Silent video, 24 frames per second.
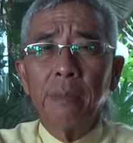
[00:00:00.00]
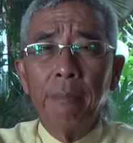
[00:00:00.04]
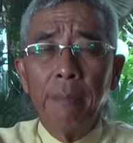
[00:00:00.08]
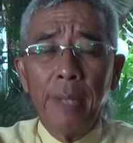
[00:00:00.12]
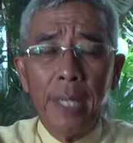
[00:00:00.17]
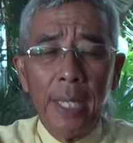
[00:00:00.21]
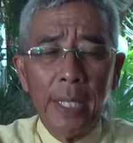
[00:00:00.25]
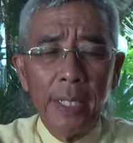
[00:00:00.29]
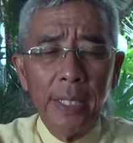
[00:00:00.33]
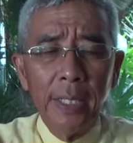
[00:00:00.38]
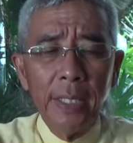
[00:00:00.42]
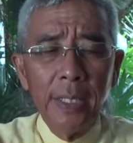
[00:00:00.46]

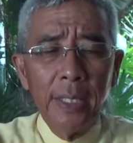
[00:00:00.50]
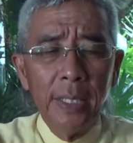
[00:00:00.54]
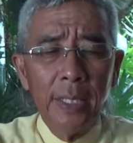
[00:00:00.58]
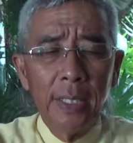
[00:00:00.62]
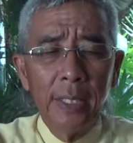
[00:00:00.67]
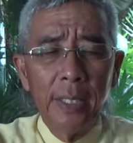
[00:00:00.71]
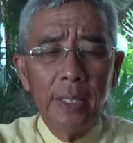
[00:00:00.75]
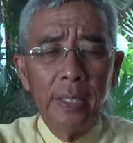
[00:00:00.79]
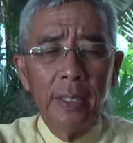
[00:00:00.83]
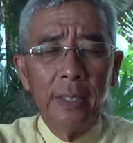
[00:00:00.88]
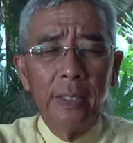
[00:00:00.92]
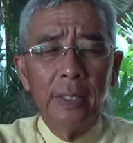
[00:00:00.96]
manna,
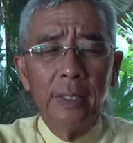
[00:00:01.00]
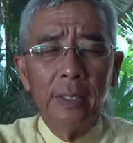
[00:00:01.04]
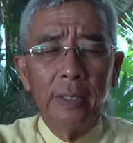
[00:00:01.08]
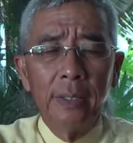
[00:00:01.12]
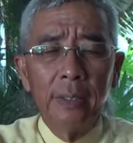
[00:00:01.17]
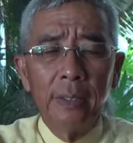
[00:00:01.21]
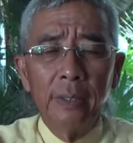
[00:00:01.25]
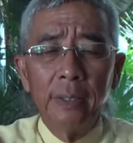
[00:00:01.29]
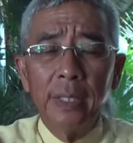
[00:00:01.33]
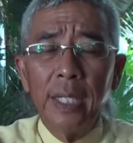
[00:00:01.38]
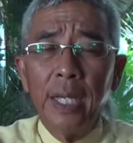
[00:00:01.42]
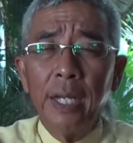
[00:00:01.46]

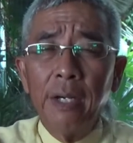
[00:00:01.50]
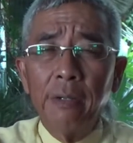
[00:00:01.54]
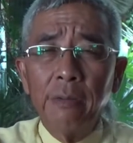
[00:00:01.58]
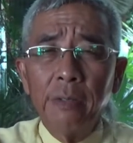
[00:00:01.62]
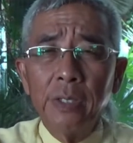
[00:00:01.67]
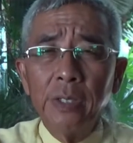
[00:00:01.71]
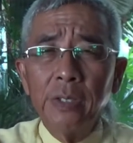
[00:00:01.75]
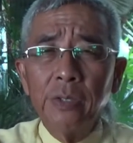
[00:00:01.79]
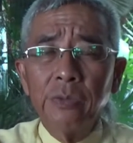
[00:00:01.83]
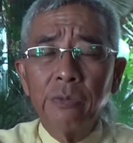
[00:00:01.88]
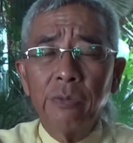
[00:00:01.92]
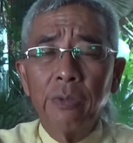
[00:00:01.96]

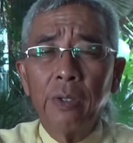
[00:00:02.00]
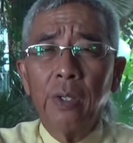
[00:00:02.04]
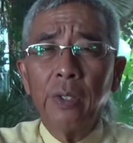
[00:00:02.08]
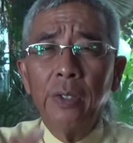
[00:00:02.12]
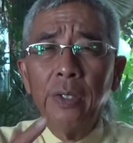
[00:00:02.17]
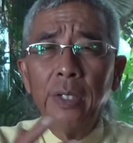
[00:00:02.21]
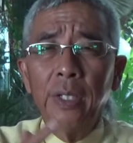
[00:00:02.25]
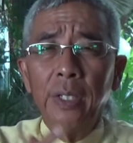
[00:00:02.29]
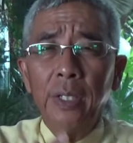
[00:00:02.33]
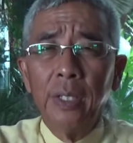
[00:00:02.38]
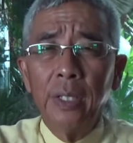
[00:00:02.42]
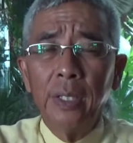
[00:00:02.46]
Aaron's
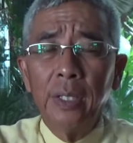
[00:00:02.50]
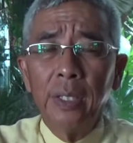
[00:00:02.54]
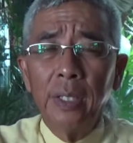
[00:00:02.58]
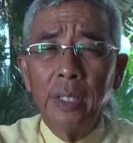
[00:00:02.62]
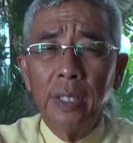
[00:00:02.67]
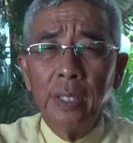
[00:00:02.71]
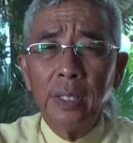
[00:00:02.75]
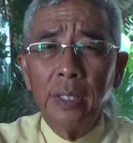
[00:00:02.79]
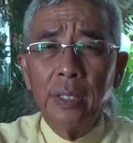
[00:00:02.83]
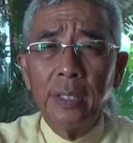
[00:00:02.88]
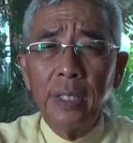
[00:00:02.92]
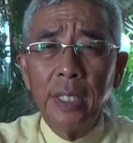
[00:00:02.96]
rod,
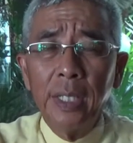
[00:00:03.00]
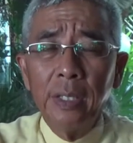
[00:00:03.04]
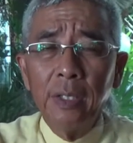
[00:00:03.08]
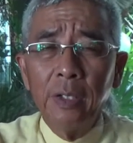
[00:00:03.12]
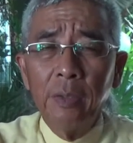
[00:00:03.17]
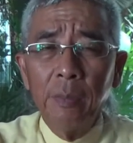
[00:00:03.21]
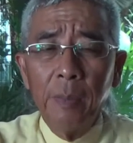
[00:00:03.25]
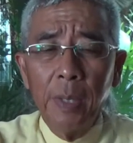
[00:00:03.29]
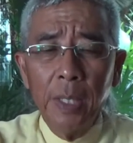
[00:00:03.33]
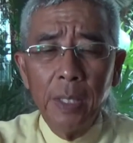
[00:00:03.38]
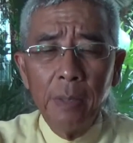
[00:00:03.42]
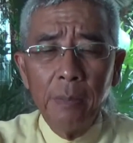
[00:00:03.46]
and the Ten
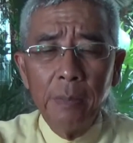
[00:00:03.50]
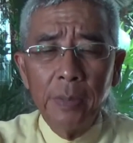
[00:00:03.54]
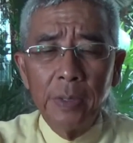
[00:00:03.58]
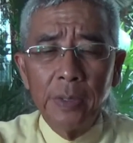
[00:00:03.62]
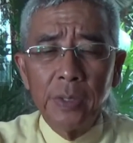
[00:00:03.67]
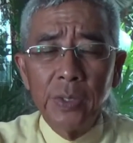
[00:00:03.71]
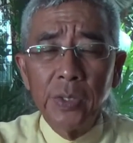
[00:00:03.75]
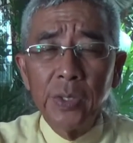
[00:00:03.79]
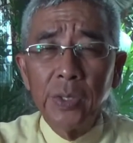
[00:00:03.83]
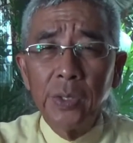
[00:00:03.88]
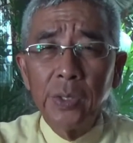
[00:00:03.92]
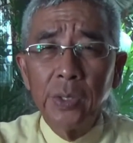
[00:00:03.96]

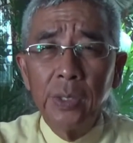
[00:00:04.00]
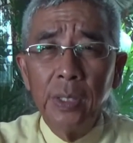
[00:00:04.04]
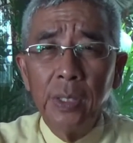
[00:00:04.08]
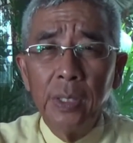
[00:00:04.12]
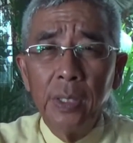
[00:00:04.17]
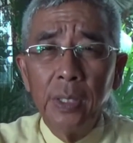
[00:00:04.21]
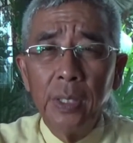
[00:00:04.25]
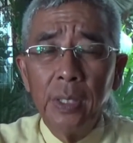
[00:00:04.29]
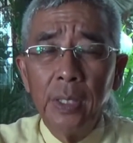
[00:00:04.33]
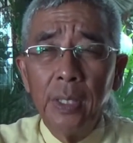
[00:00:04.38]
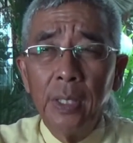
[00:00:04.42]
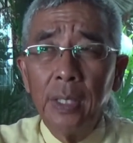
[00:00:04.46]
Commandments.
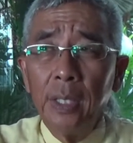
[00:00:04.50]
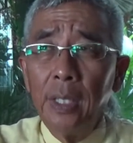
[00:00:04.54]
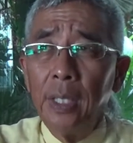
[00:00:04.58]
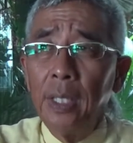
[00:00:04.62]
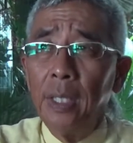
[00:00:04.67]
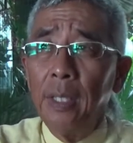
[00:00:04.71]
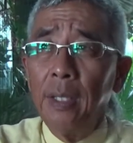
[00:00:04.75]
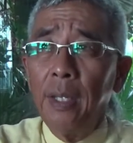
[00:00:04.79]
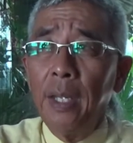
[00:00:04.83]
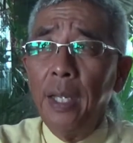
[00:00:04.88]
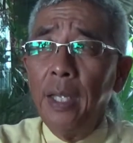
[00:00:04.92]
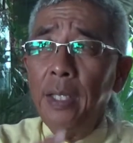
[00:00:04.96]

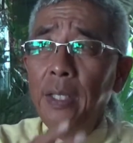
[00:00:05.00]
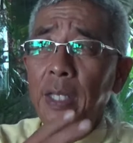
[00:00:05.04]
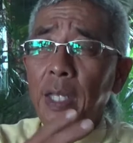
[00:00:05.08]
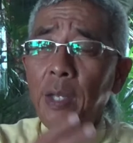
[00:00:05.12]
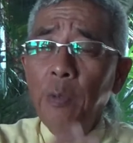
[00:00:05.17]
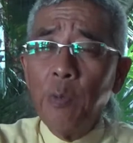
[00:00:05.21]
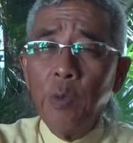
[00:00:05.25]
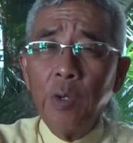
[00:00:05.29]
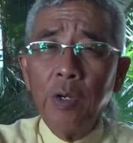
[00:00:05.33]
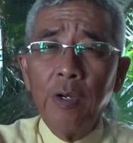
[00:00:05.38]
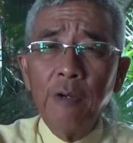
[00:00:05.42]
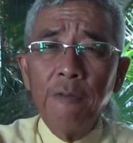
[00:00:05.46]
And they
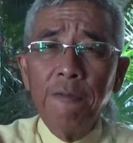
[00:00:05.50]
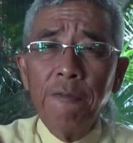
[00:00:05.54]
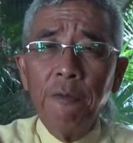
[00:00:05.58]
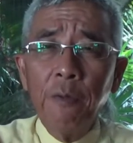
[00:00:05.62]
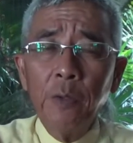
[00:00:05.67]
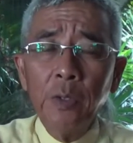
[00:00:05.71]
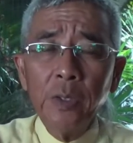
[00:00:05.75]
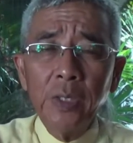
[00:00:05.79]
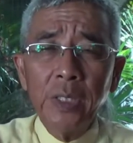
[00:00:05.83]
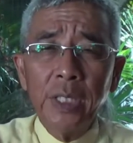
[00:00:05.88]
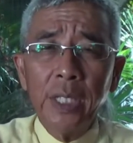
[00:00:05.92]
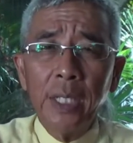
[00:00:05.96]
were a
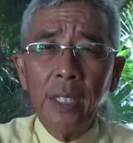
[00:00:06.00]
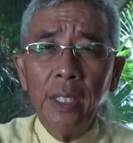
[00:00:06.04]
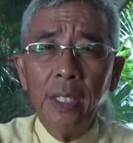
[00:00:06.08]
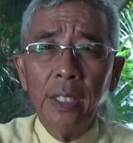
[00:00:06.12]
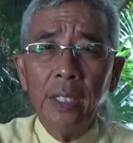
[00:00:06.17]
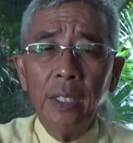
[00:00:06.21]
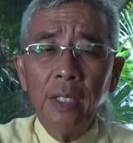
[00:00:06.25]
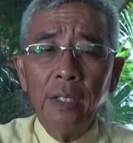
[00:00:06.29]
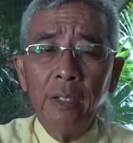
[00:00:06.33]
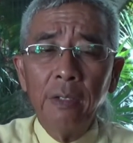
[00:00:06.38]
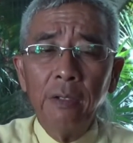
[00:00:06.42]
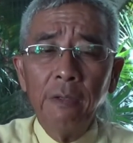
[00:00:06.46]

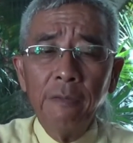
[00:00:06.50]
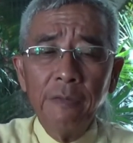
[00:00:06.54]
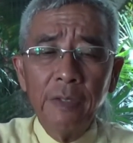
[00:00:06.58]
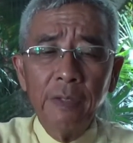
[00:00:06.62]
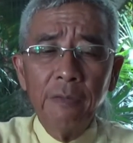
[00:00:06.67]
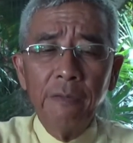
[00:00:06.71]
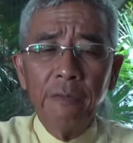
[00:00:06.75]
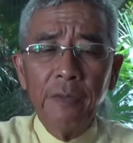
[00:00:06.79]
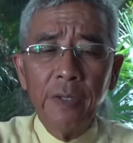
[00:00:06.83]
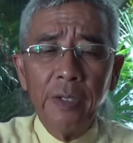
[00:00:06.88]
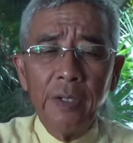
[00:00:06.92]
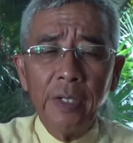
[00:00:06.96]
foretelling of the
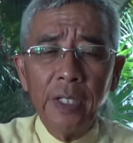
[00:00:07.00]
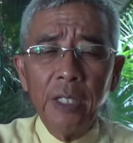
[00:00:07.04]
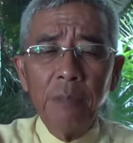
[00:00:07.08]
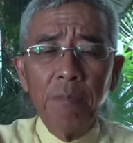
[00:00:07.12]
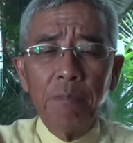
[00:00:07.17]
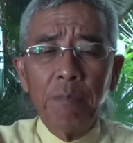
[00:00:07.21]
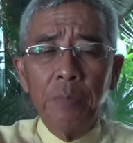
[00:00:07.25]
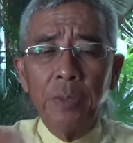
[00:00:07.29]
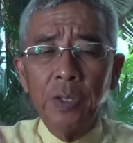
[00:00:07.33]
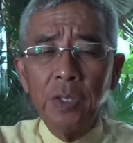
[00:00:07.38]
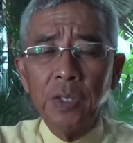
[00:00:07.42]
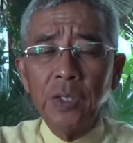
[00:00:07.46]
very
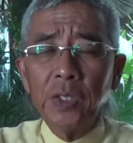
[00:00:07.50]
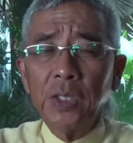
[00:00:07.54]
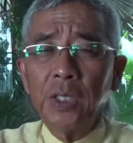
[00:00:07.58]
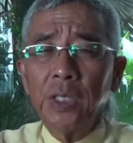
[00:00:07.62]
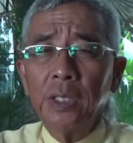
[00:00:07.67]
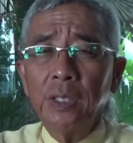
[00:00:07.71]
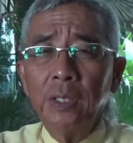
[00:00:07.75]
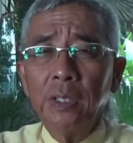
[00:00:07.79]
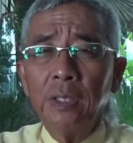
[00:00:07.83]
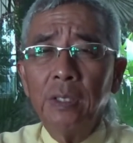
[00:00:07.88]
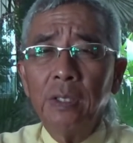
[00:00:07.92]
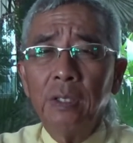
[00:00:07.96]

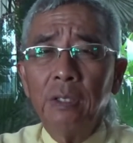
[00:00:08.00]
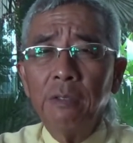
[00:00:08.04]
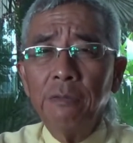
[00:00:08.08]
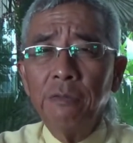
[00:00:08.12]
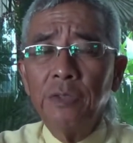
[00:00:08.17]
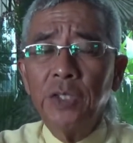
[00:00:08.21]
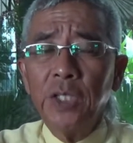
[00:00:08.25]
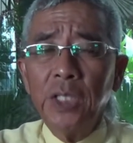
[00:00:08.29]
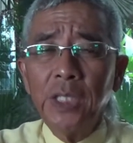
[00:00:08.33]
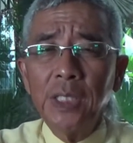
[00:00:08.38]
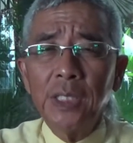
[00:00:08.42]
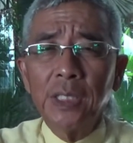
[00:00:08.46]
person
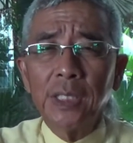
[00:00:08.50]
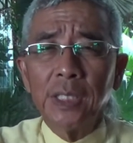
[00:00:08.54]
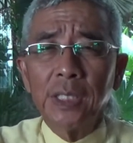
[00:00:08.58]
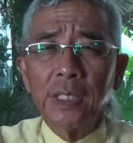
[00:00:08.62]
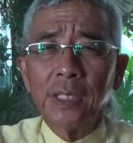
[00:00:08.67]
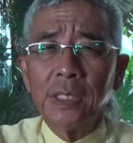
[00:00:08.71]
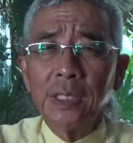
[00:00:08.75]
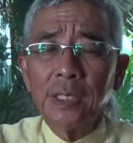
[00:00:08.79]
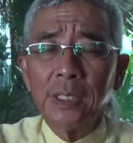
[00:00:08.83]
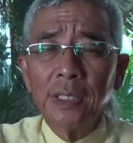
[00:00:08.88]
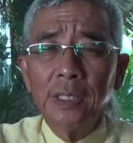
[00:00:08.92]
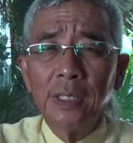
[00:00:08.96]
of
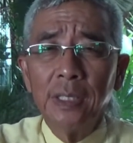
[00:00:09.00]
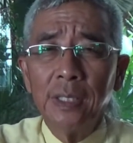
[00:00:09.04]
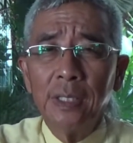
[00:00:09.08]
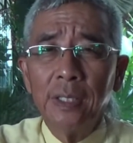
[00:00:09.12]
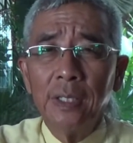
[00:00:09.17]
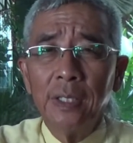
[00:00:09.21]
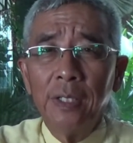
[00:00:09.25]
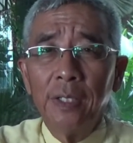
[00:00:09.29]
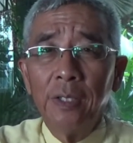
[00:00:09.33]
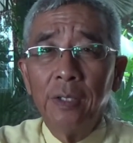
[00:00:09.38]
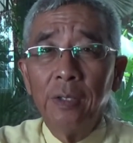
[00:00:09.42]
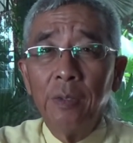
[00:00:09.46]
Jesus.
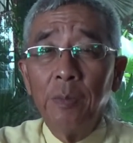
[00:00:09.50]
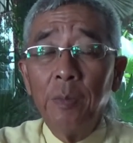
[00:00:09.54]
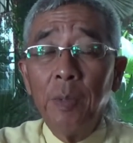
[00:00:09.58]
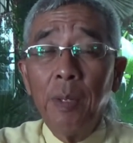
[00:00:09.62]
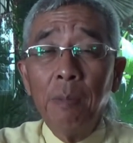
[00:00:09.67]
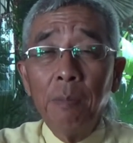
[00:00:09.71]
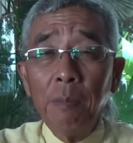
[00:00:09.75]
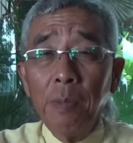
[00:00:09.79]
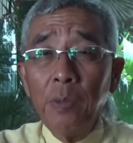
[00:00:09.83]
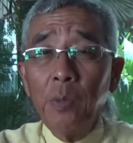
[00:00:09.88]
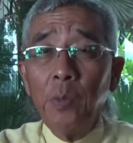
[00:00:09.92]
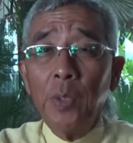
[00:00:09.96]

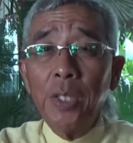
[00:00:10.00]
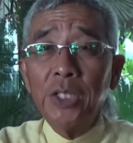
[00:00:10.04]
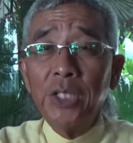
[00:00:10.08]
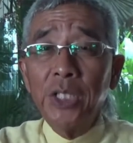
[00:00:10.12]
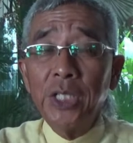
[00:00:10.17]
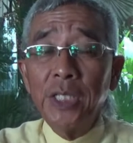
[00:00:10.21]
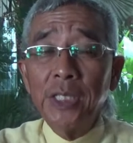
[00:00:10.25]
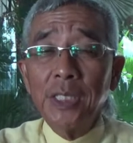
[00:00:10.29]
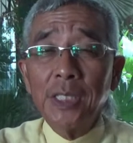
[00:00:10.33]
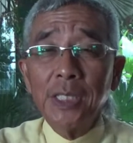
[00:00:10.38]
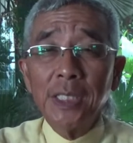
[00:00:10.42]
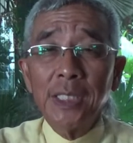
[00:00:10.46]
Remember when
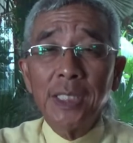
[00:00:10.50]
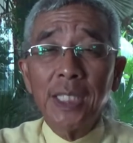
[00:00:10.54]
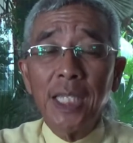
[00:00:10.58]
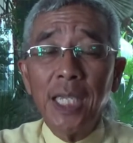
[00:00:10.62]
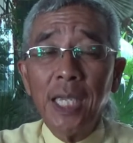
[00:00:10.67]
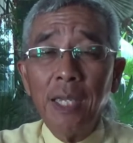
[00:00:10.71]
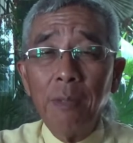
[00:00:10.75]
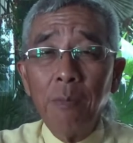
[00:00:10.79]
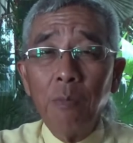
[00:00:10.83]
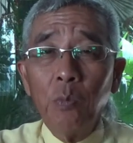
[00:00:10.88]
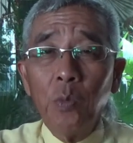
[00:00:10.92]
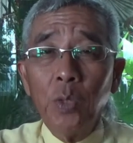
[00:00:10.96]
Jesus
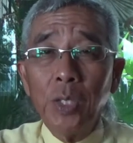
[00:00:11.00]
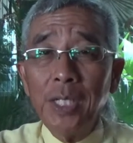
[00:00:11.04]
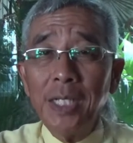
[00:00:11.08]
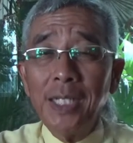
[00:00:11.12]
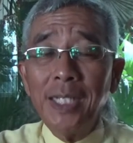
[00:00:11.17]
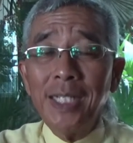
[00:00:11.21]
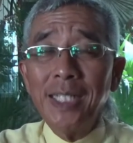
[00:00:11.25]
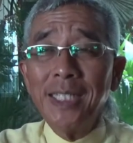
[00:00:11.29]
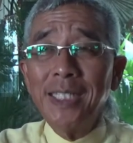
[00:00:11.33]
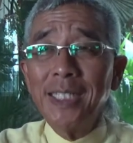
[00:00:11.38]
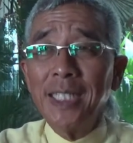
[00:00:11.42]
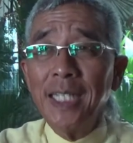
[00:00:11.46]
came, what
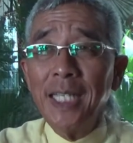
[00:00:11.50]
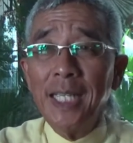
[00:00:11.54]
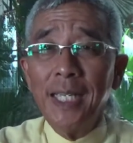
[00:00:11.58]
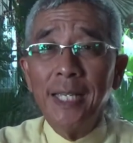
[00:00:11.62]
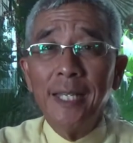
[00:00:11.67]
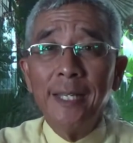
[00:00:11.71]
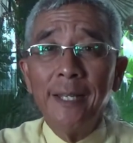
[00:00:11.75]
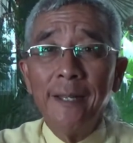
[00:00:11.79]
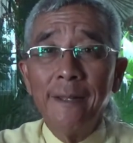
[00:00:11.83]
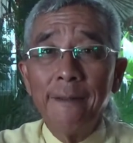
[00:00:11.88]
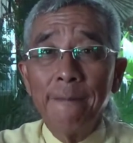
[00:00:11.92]
did he say?